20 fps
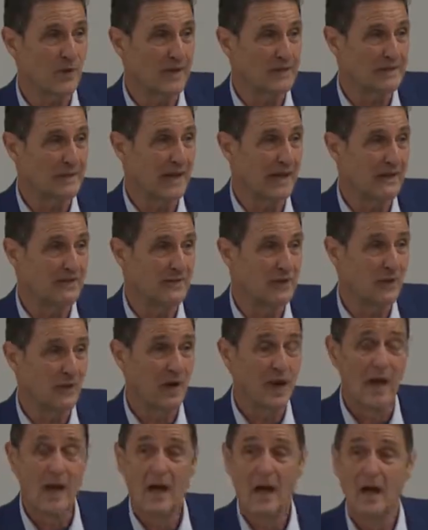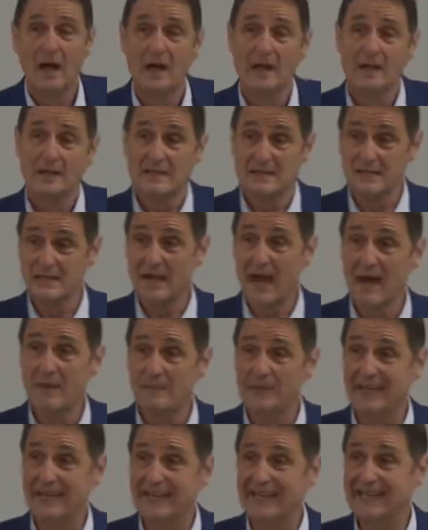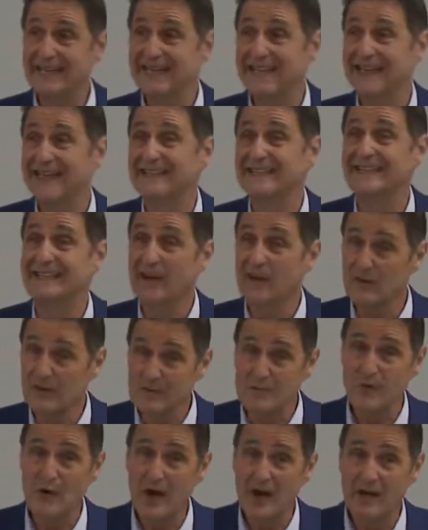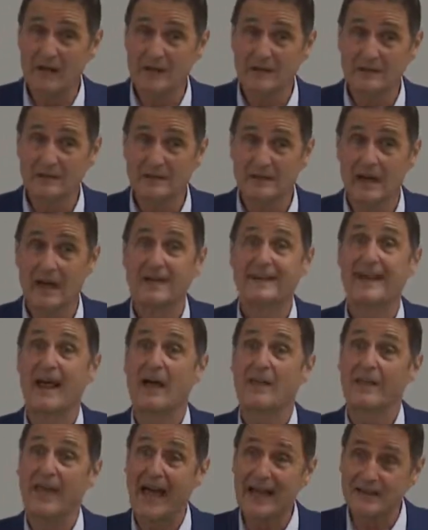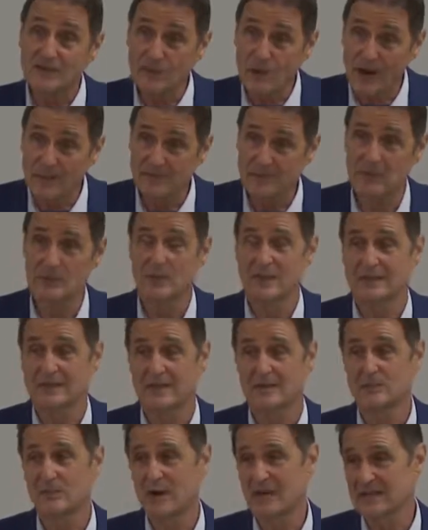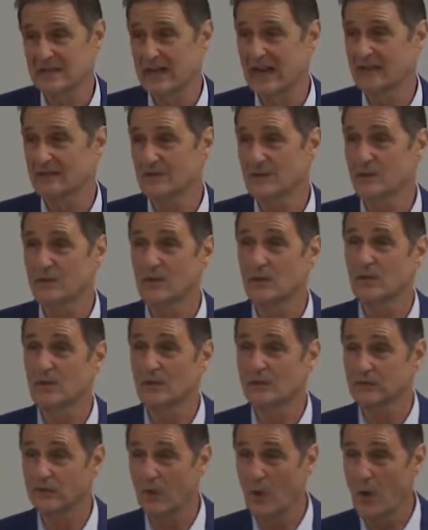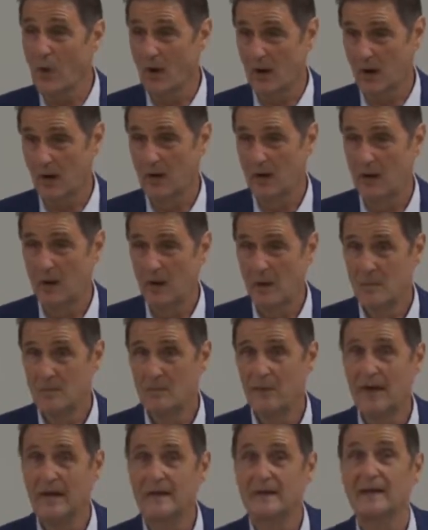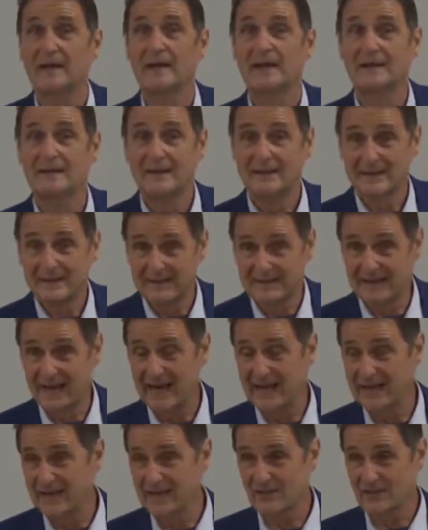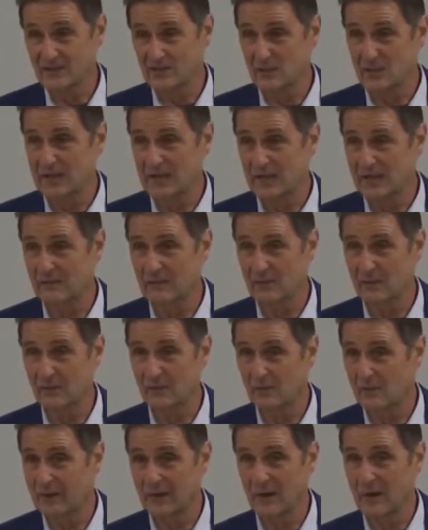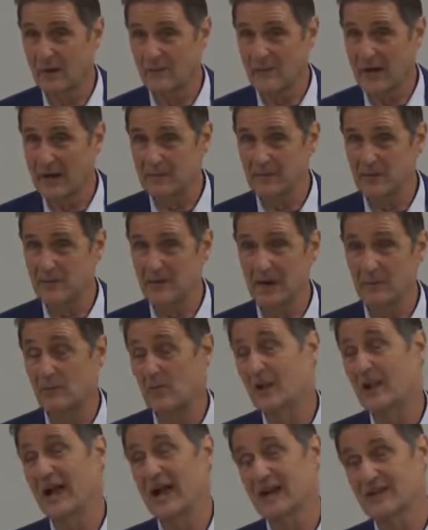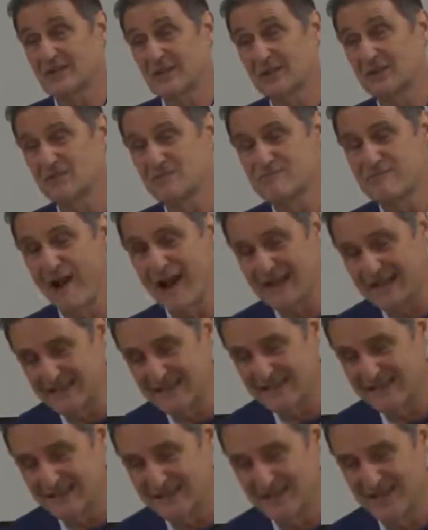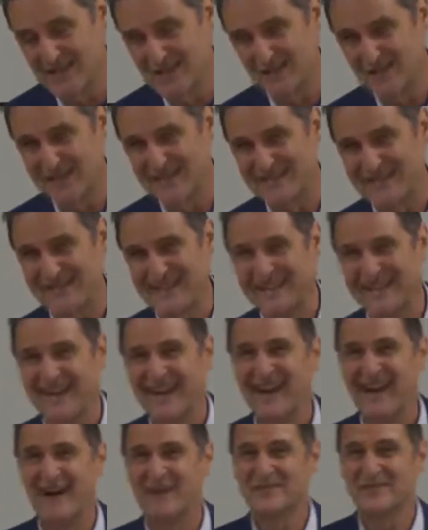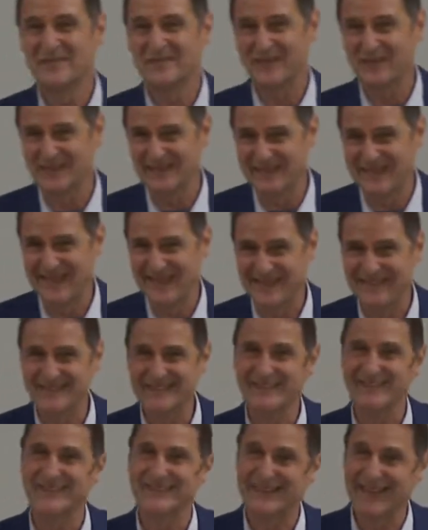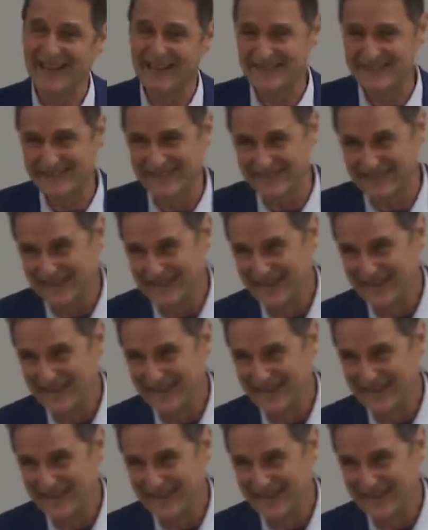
breast cancer. Stopping eating dairy products, now that drops your risk of breast cancer through the floor. But taking a screening with a mammogram will actually raises the risk of certain cancers, as